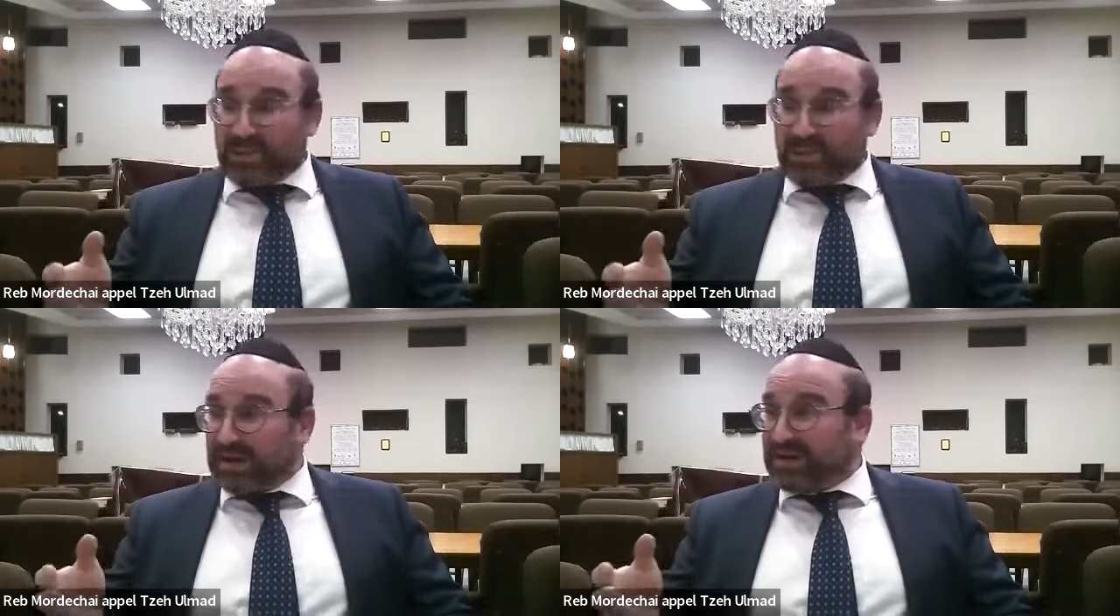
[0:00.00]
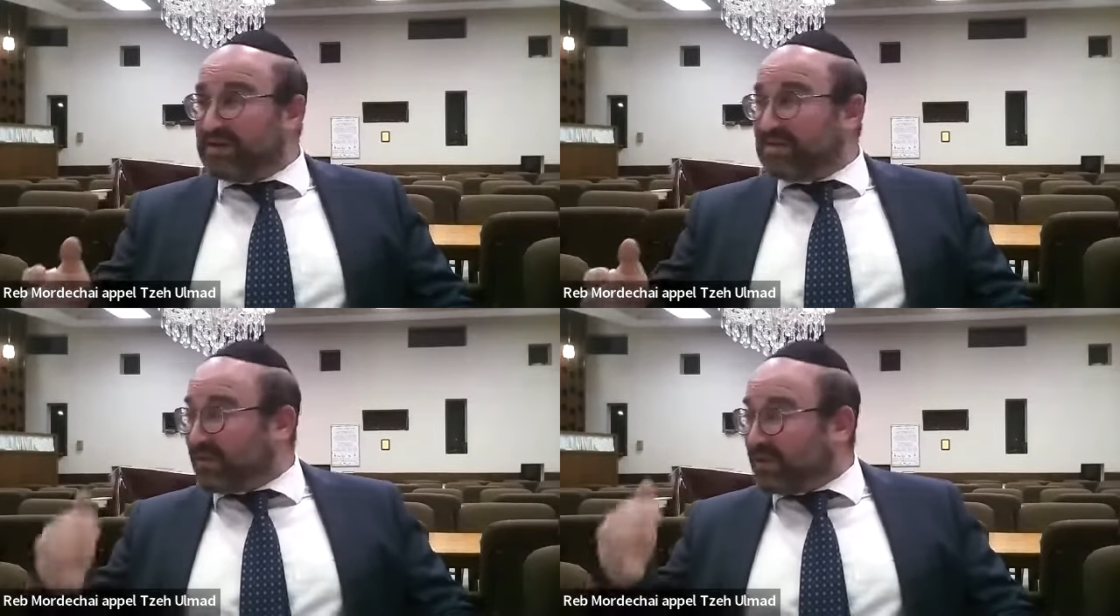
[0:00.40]
Why?
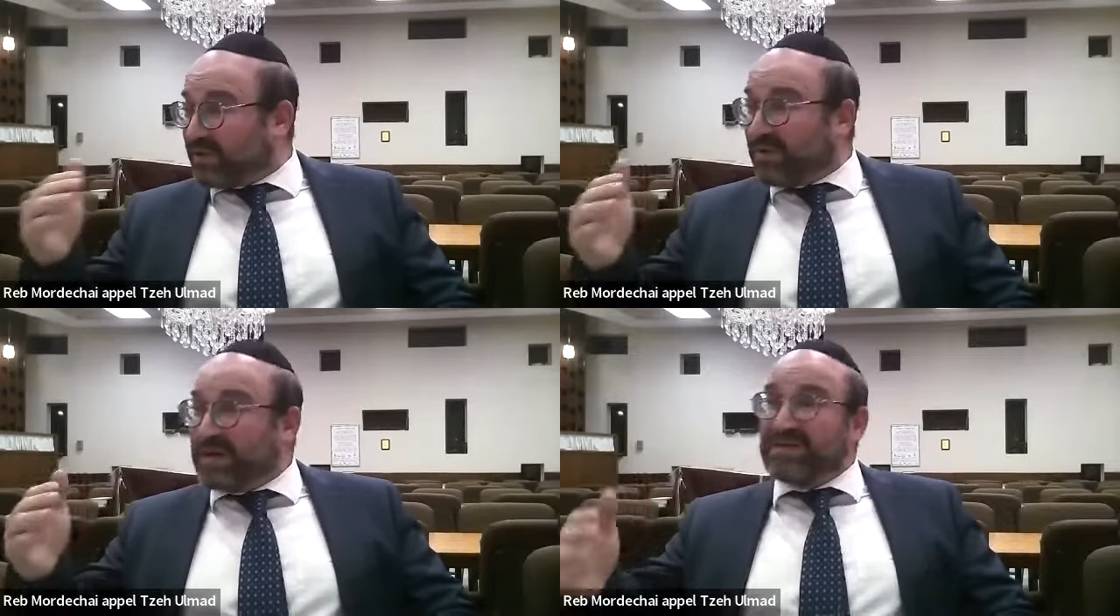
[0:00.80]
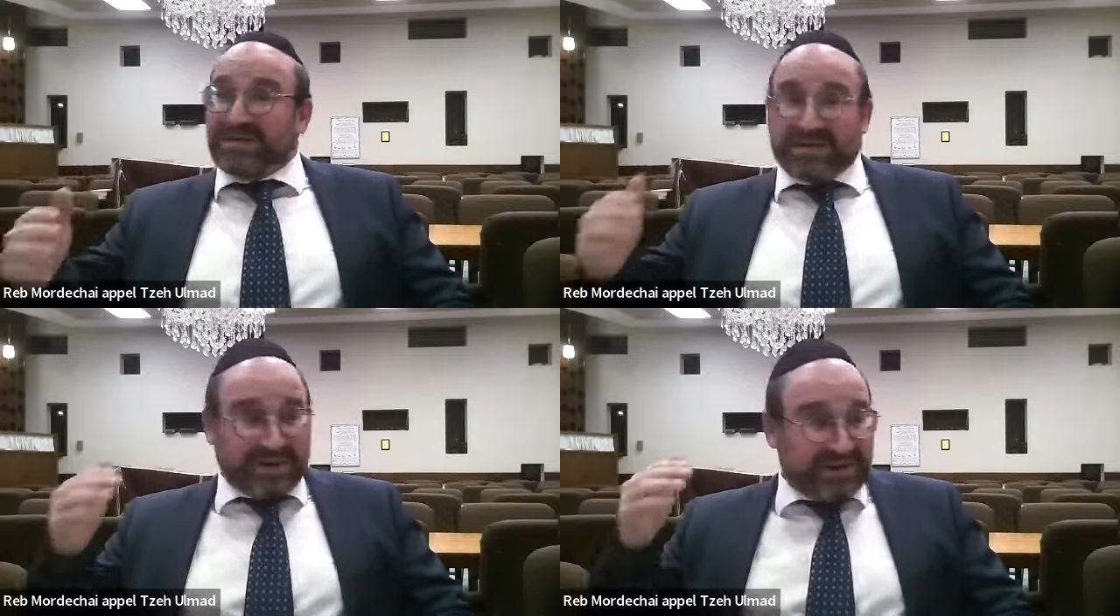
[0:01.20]
Because you're going to go ahead,
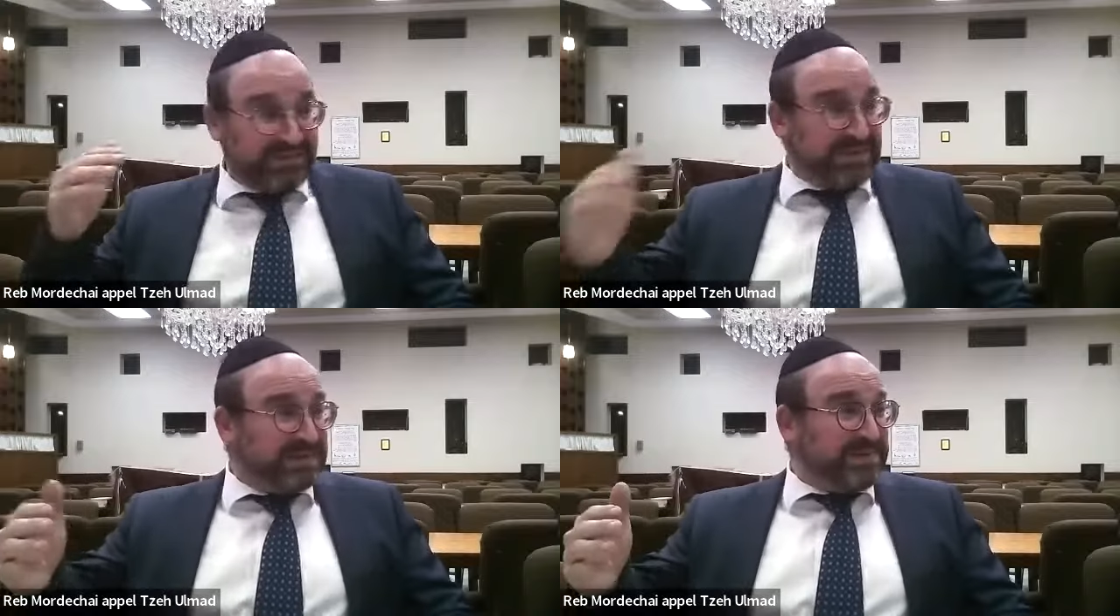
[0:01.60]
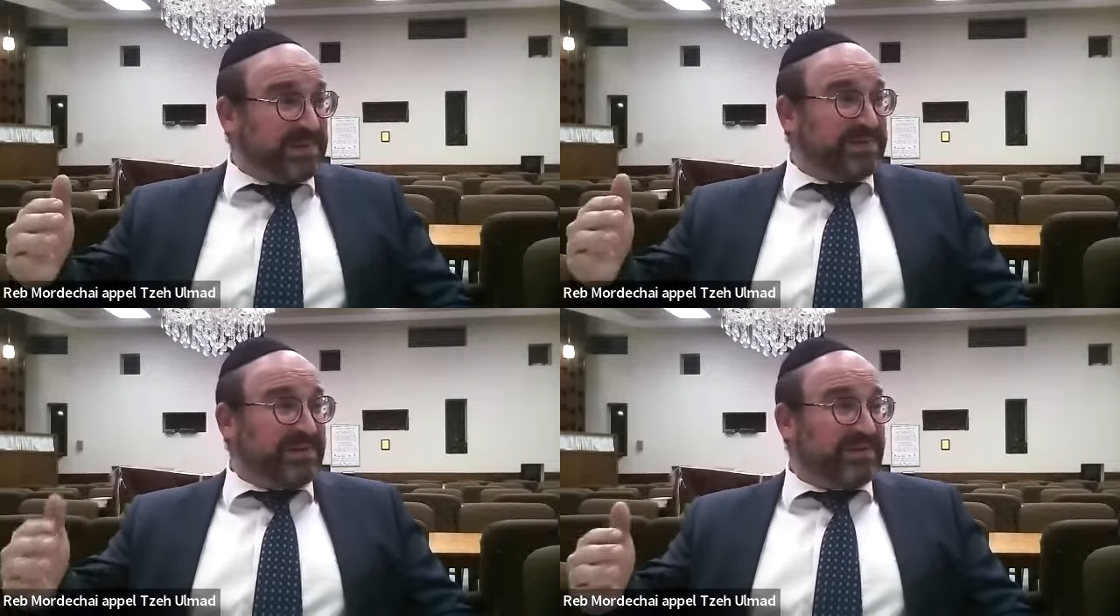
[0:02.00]
you're going to convince
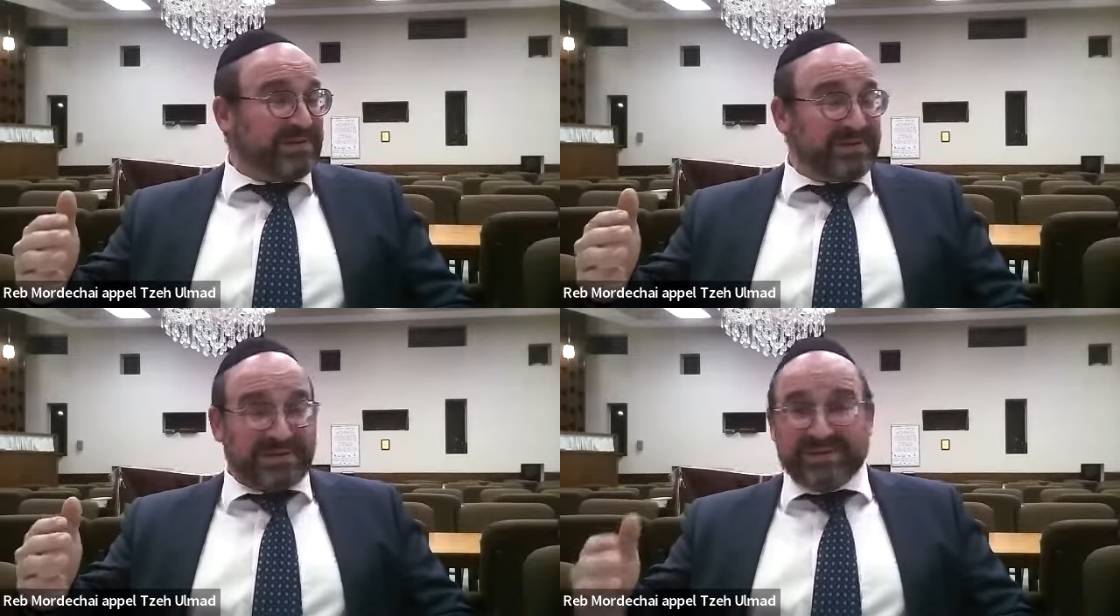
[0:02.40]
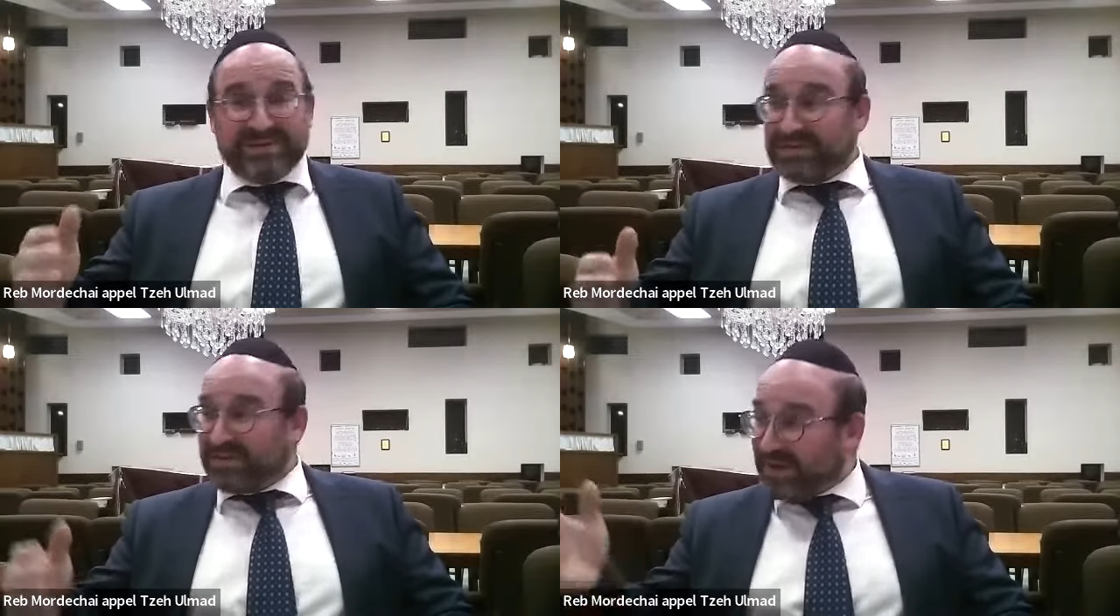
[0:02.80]
people
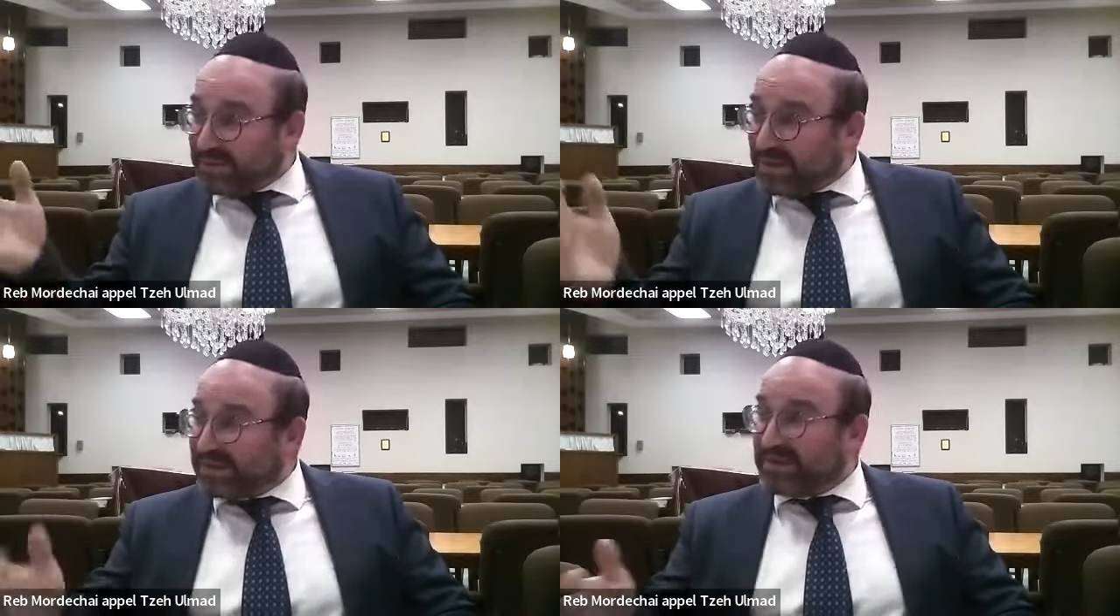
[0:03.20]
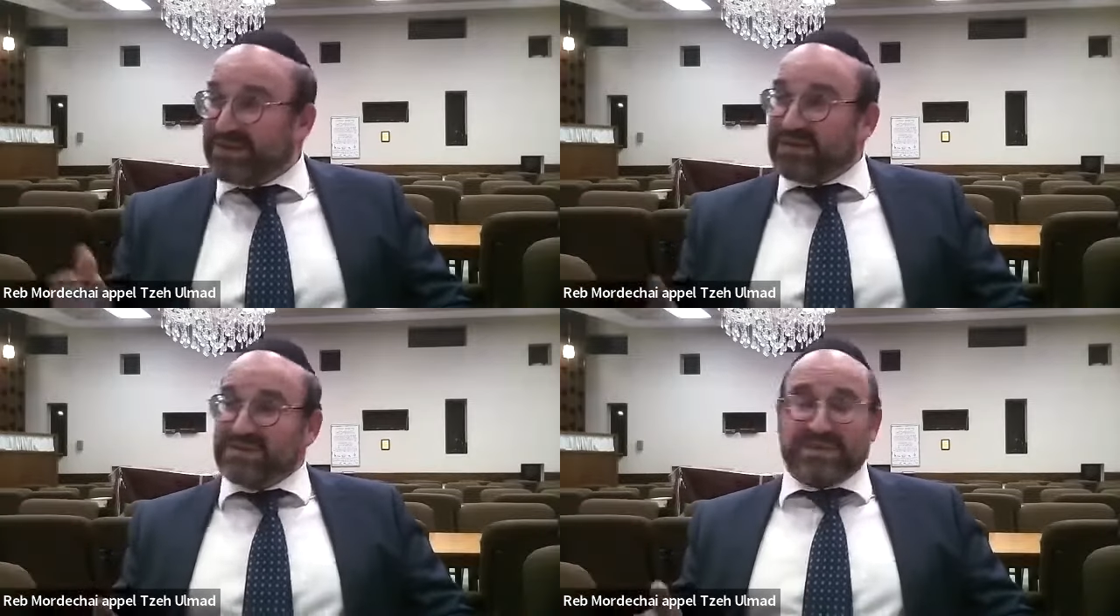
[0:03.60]
to come back
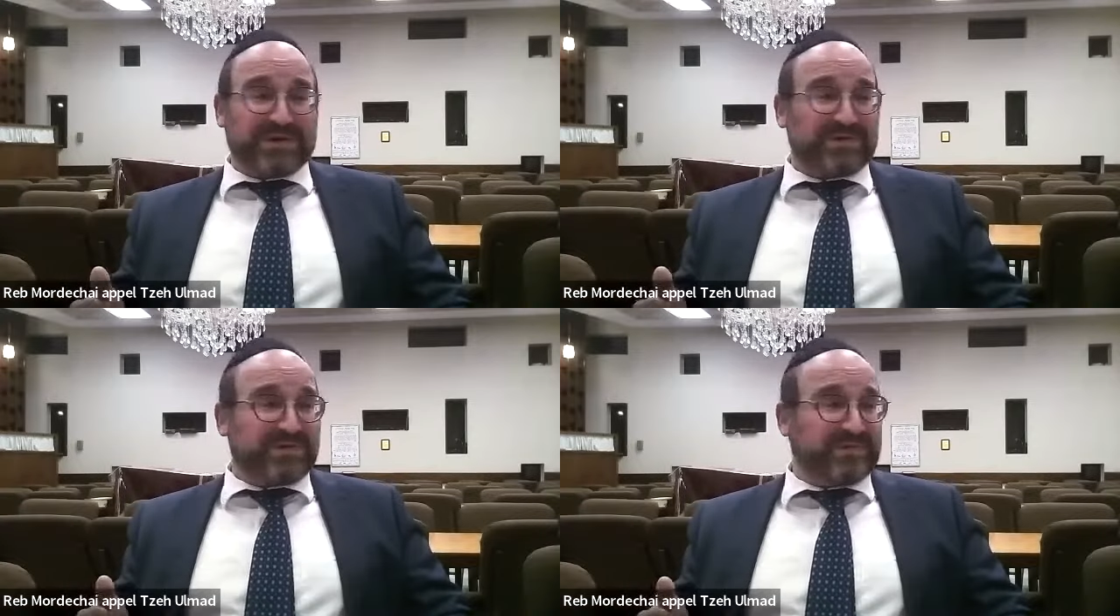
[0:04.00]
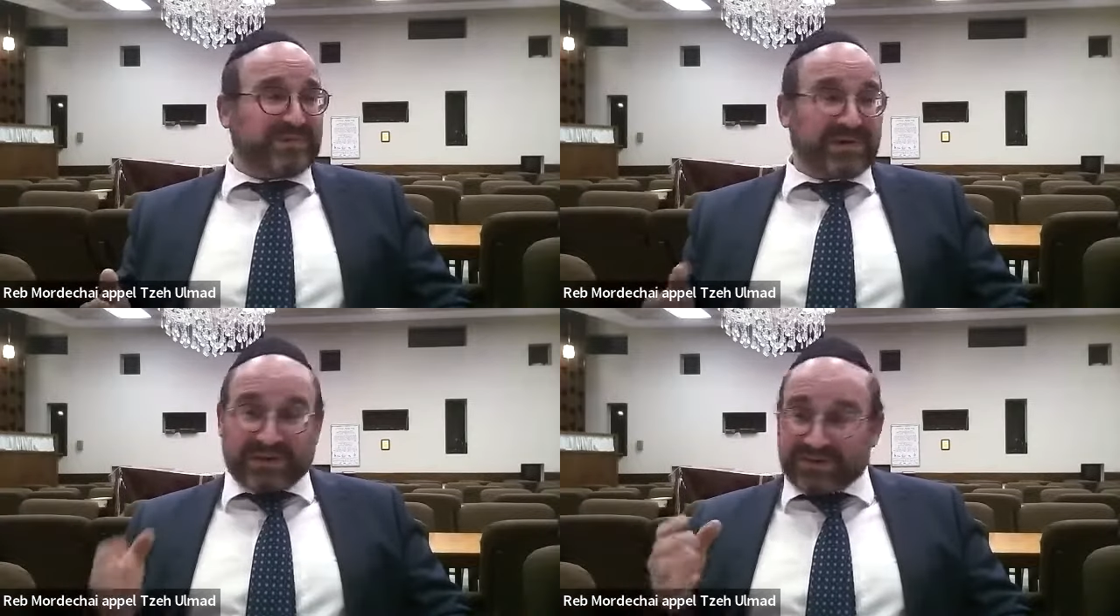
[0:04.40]
to Kodesh Baruch
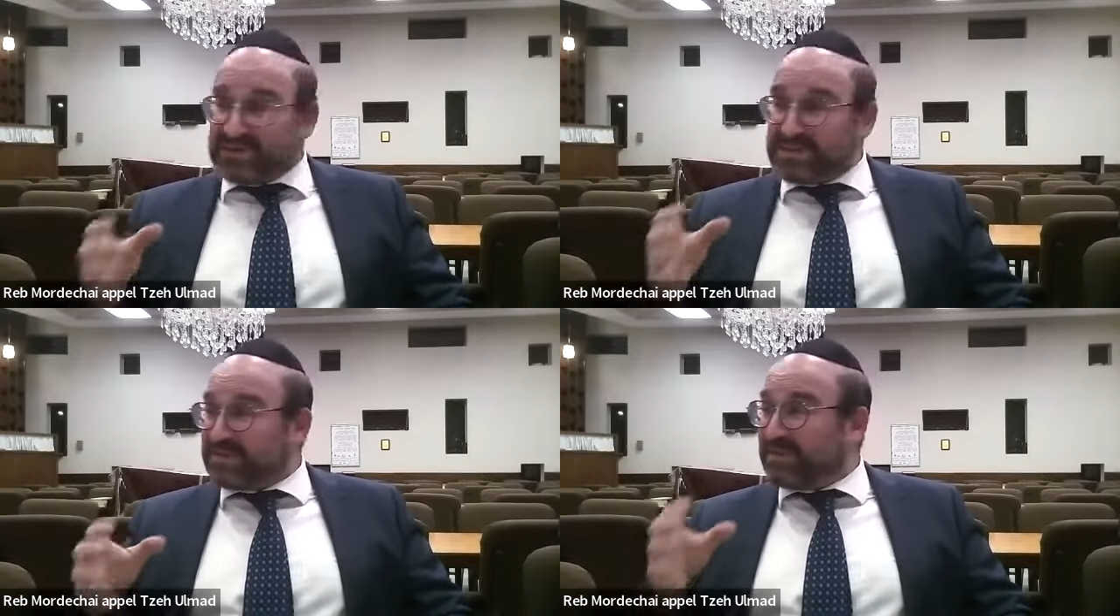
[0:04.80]
He Convince